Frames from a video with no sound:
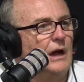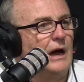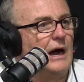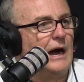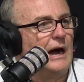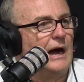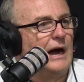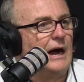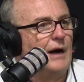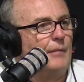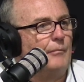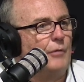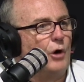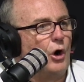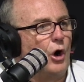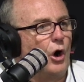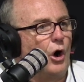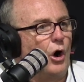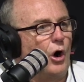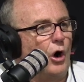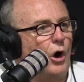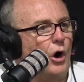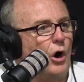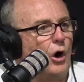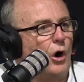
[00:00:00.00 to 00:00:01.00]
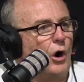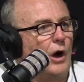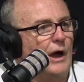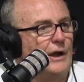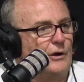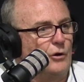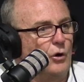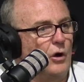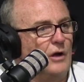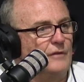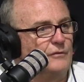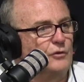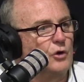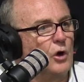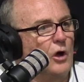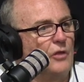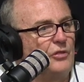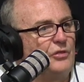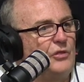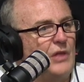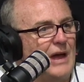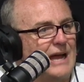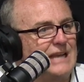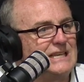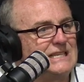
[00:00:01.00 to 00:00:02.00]
and I've
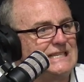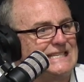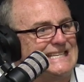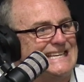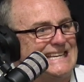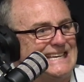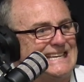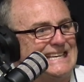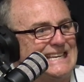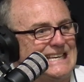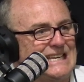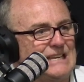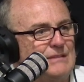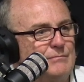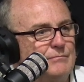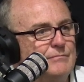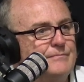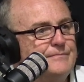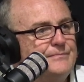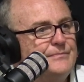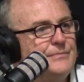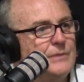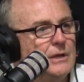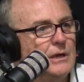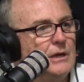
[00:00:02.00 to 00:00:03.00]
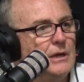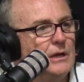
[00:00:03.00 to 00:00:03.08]
got that team,